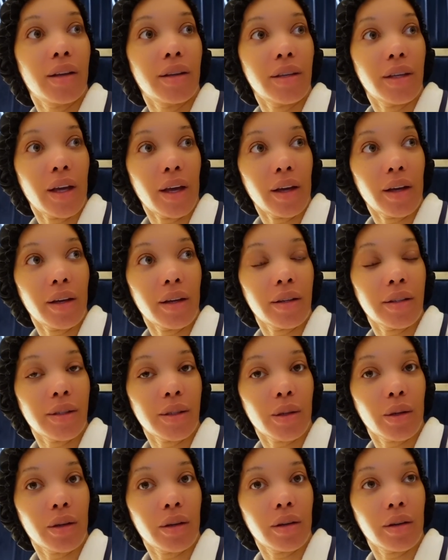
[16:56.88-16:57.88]
Yes,
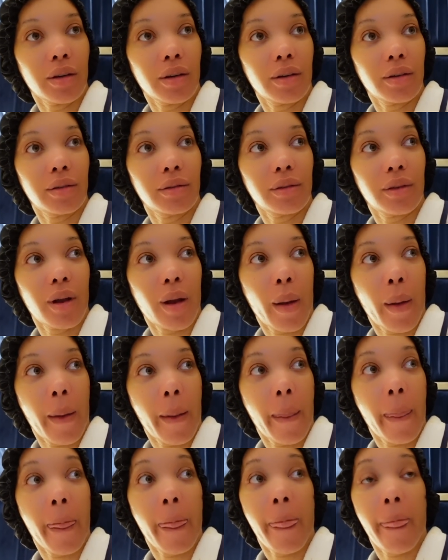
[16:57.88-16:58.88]
girl.
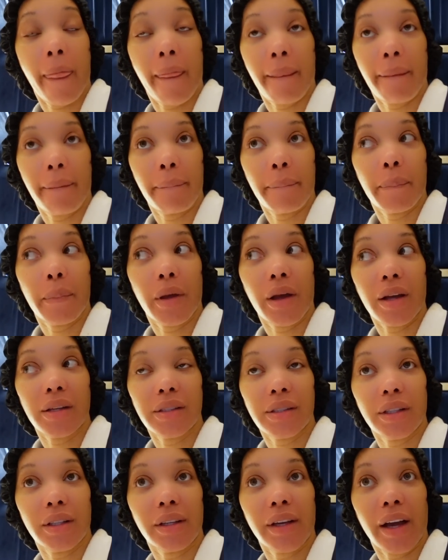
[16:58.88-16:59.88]
How Stella